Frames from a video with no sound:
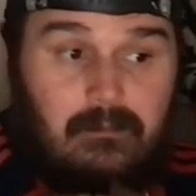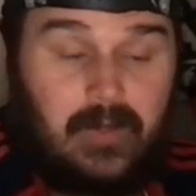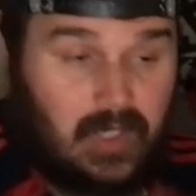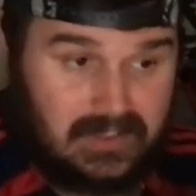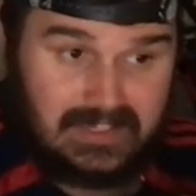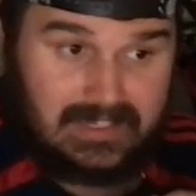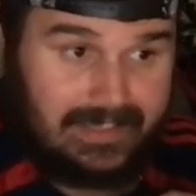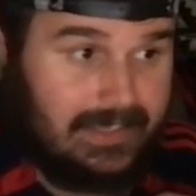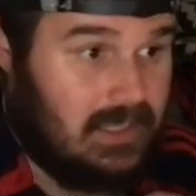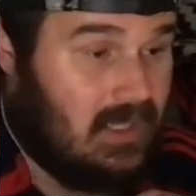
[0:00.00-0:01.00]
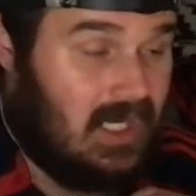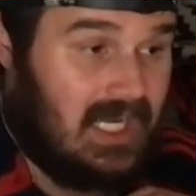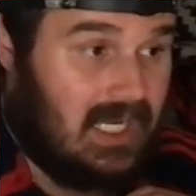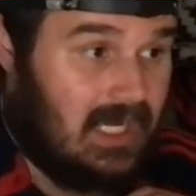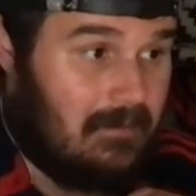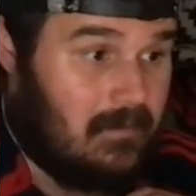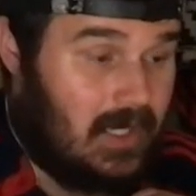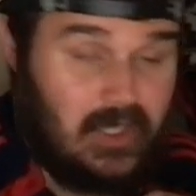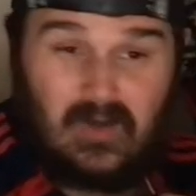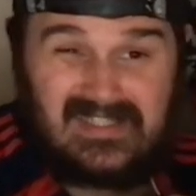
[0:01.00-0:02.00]
Personally, I
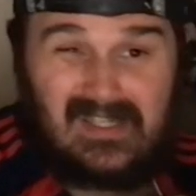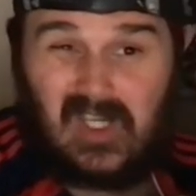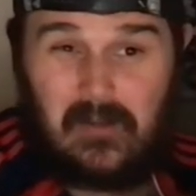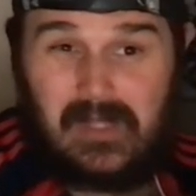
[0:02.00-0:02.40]
know I sound like